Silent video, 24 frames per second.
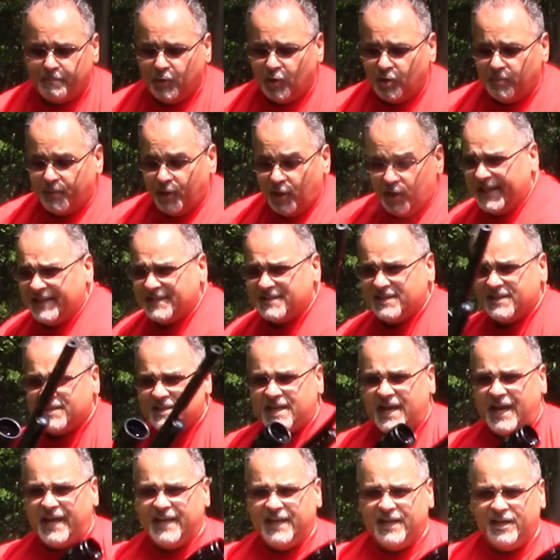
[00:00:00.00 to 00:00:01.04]
Bull Ball. That's this
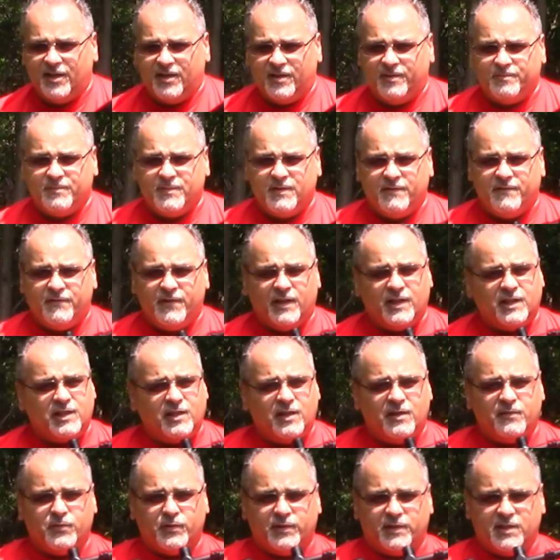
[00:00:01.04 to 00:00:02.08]
guy here. Fell in
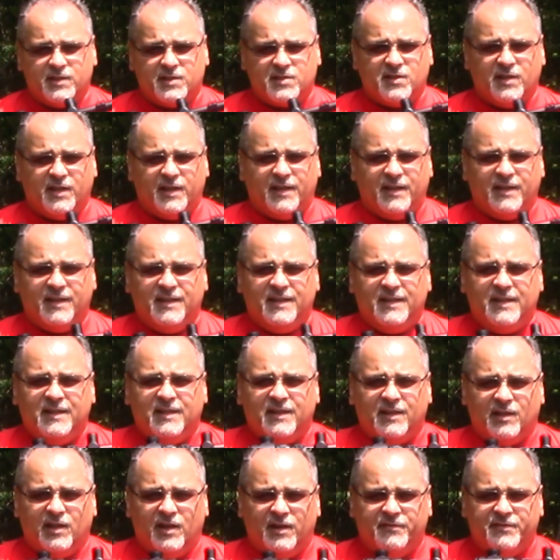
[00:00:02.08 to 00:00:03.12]
love with this thing.
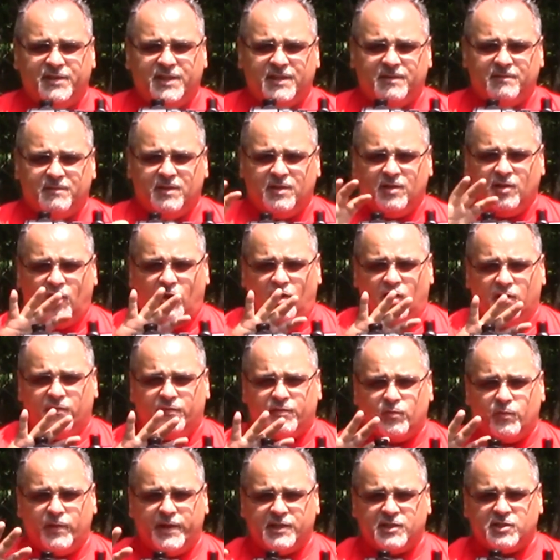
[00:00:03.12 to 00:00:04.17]
Loved it. All of
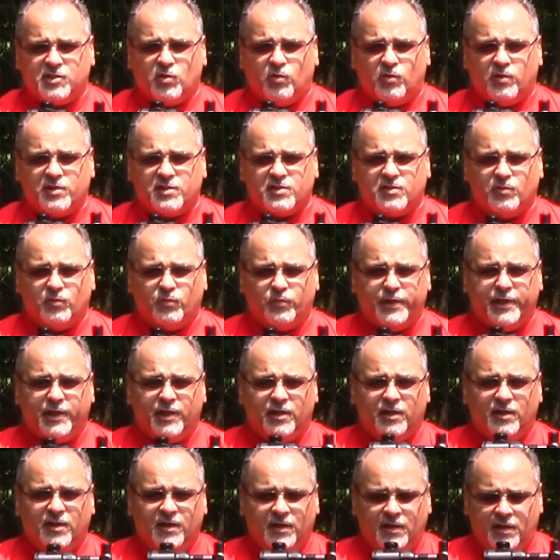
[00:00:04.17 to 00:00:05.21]
the weight's towards the
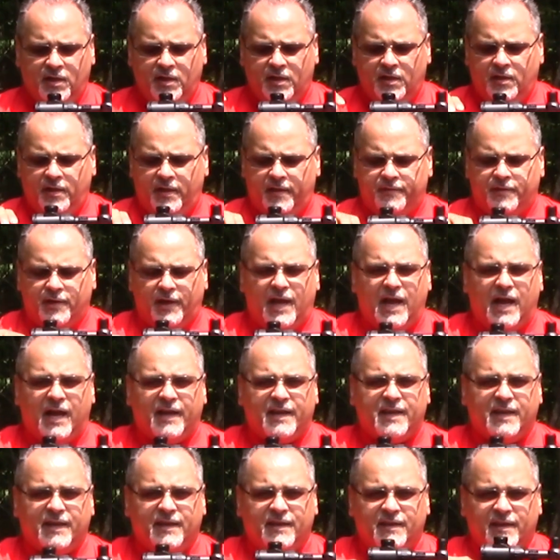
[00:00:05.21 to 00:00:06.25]
rear. The
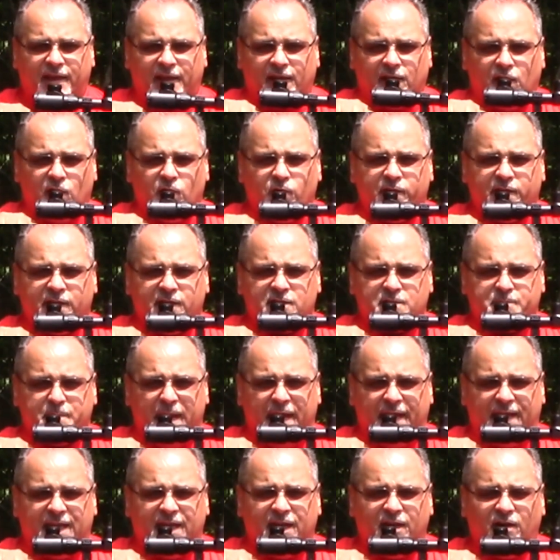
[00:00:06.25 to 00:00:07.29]
cocking and loading is
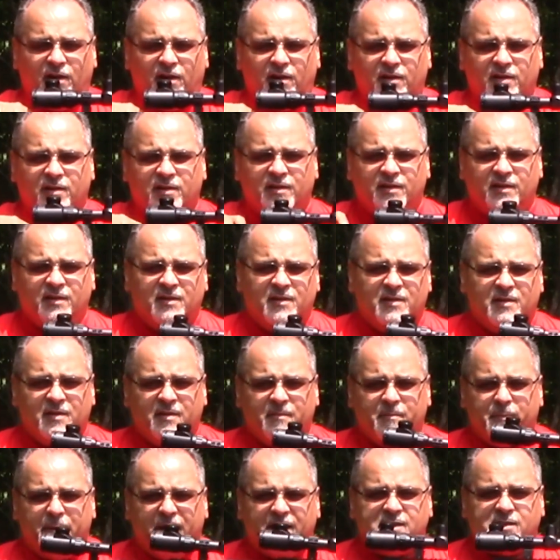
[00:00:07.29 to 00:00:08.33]
back here.
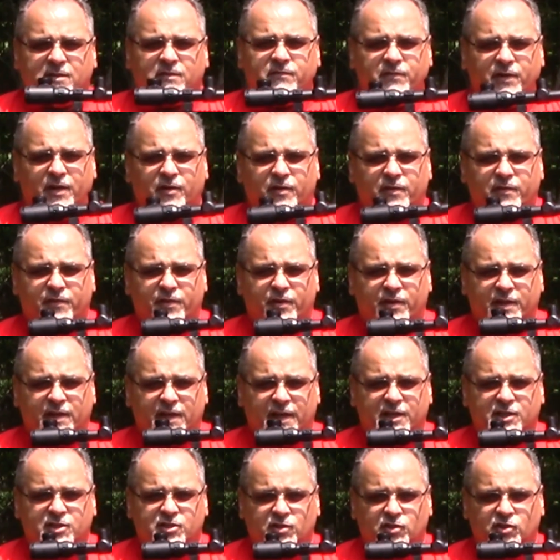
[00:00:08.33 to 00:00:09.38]
Makes it very, very
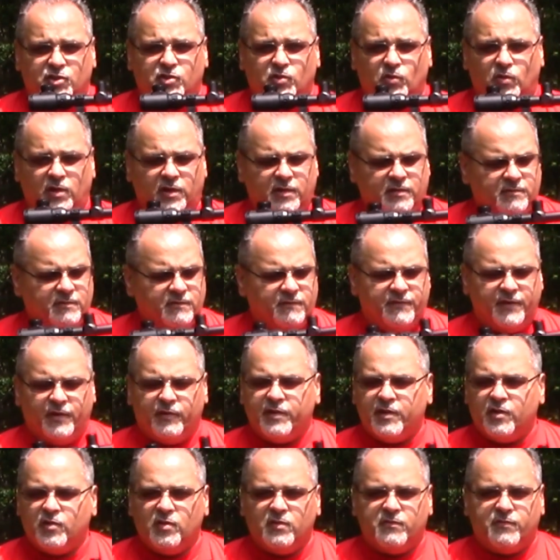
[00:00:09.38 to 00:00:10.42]
nice and short.
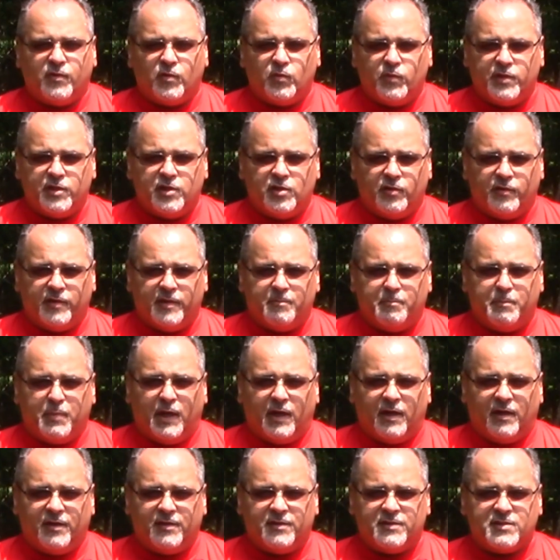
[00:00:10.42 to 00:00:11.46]
Very good for when you're in
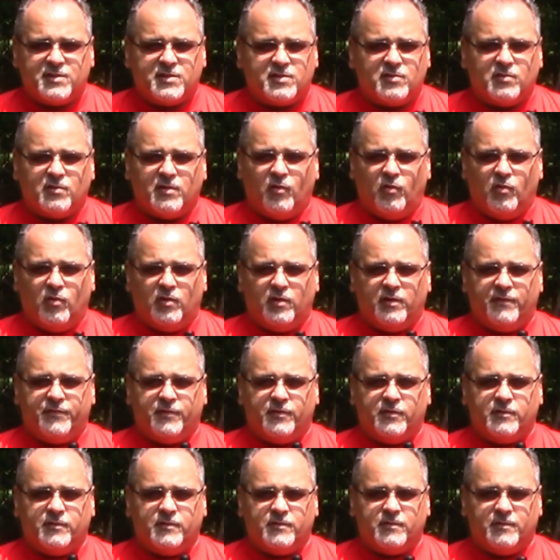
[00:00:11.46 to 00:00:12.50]
barns or if
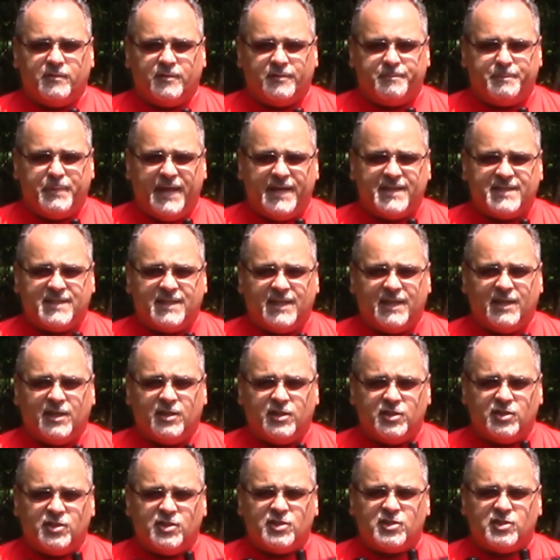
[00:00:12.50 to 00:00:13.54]
you're pesting
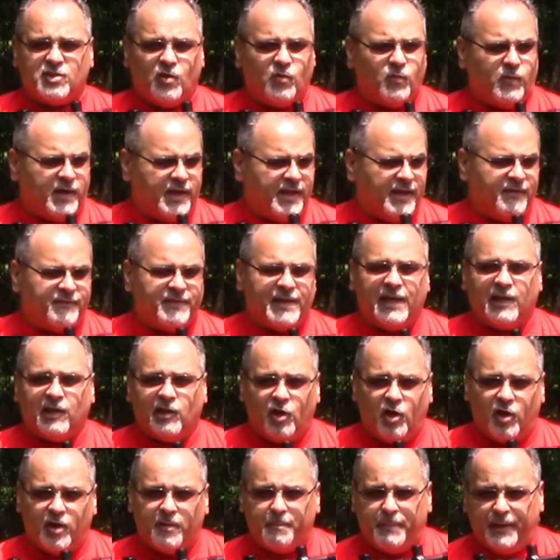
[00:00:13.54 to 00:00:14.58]
and you just don't want to have that
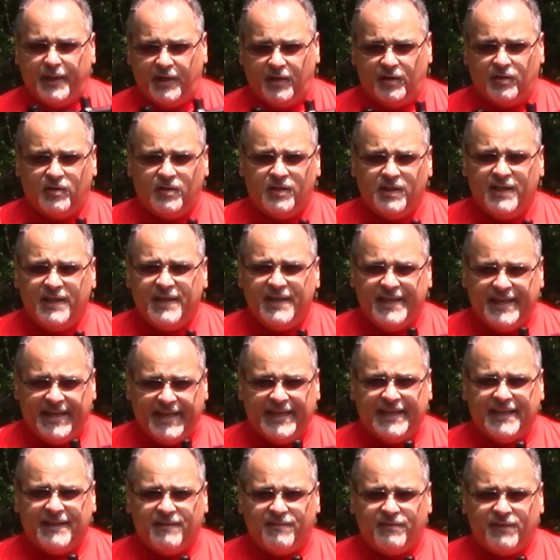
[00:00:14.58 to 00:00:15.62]
long barrel
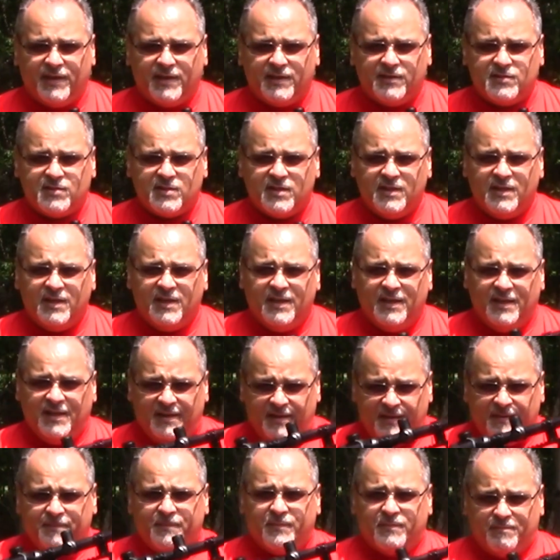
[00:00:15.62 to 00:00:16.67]
hitting things.
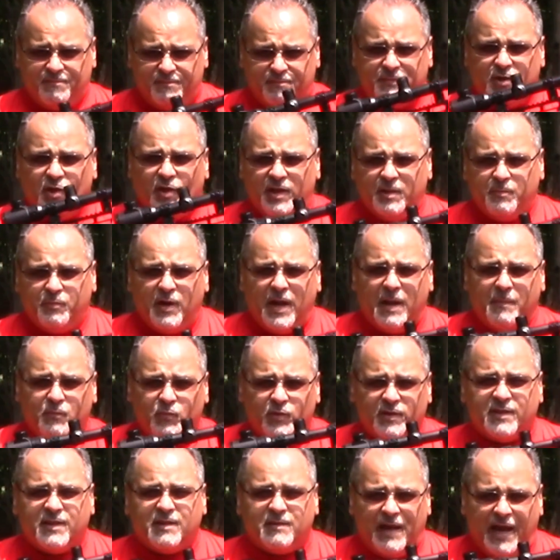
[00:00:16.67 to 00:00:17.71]
The only problem
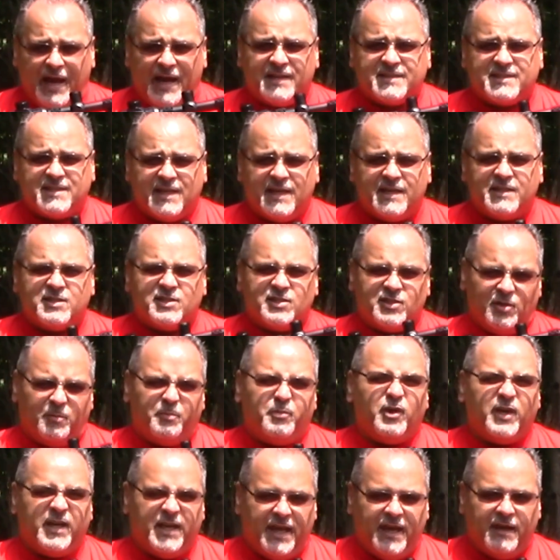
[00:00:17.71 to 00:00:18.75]
with Hatsans is they're
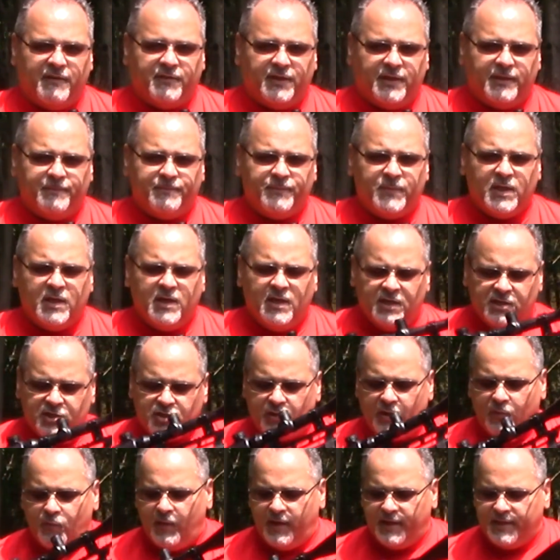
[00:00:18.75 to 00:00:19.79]
pretty heavy. So
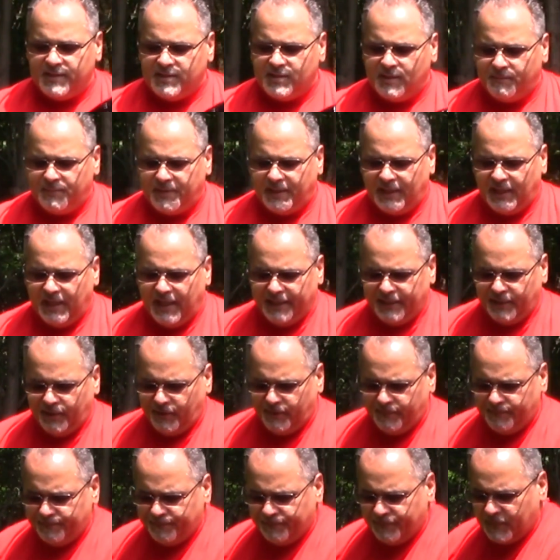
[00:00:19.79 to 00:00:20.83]
I wanted something lighter,
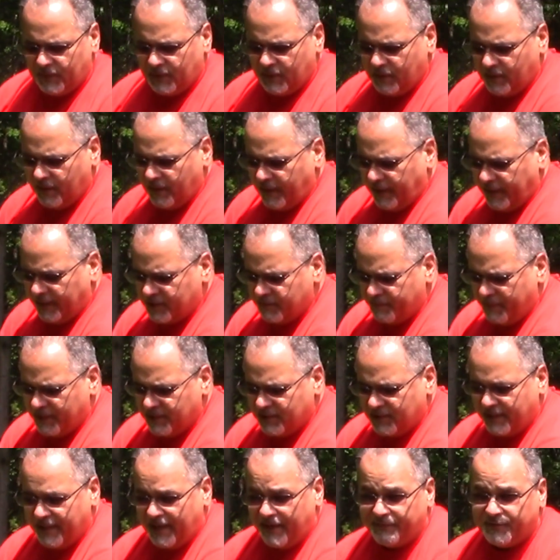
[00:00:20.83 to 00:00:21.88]
and
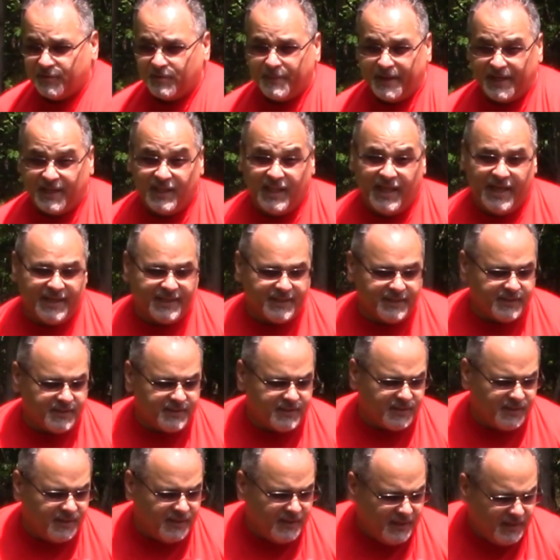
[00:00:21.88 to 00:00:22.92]
especially after my
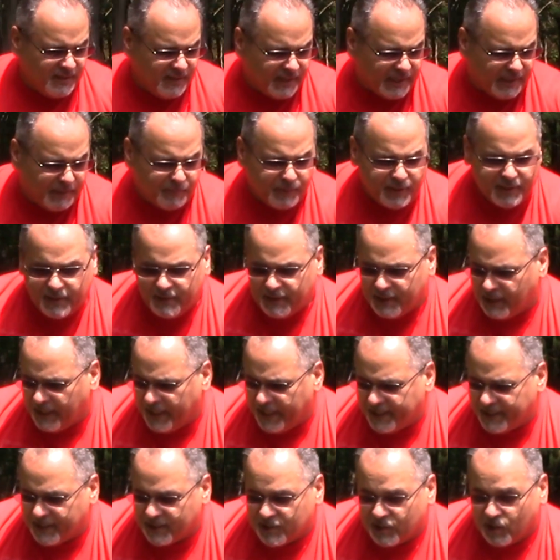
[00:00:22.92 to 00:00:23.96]
Gladius. And I'm bringing the
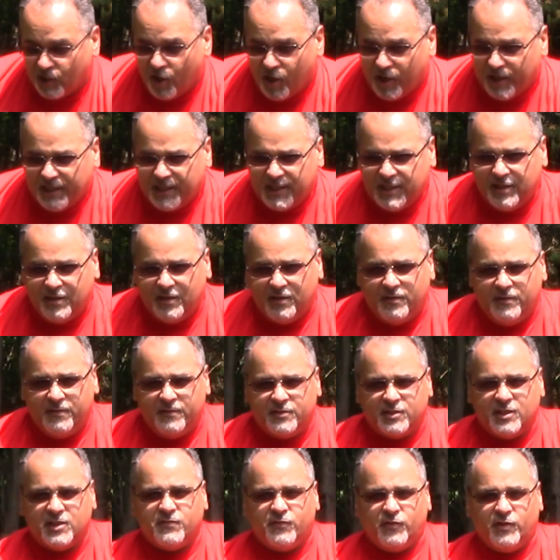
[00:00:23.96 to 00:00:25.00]
Gladius Long in here
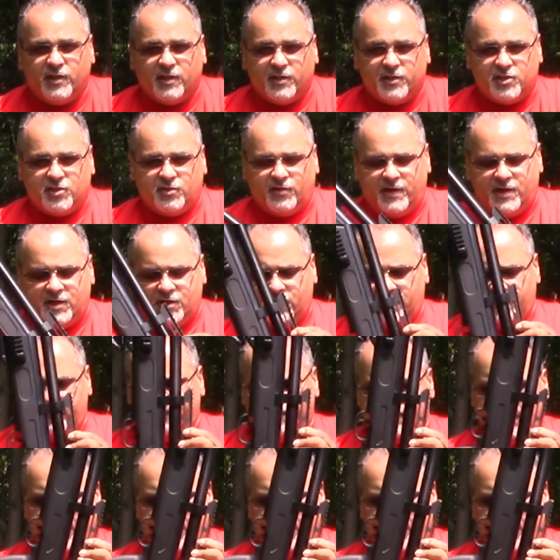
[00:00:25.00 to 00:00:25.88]
just for illustration.